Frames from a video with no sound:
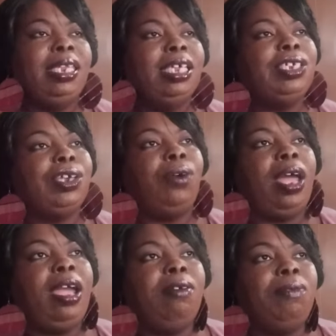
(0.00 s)
this show
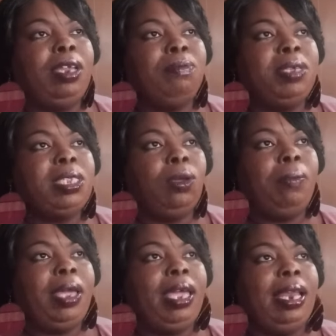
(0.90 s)
aggravated me so
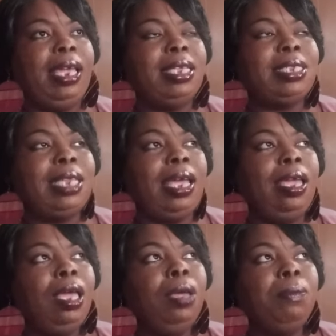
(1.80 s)
bad last
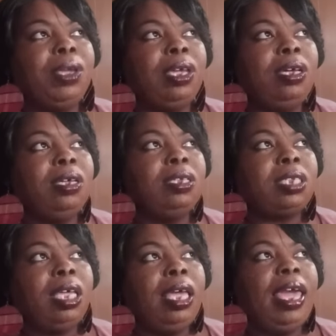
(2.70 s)
night
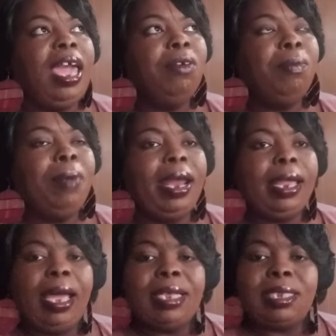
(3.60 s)
because
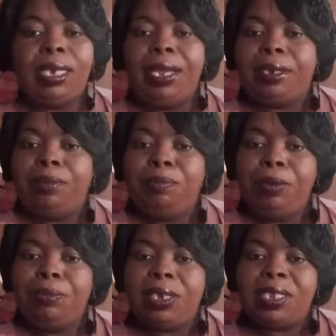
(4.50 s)
everybody got selective
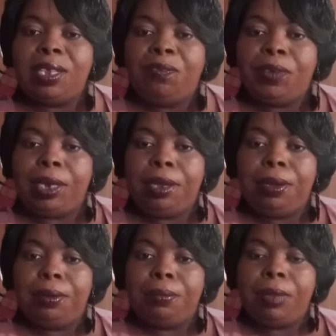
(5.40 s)
memory except for
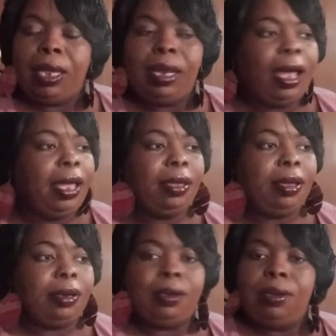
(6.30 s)
Deb and
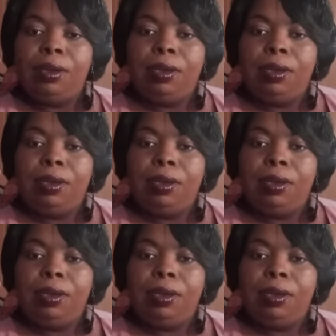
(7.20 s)
Ayana.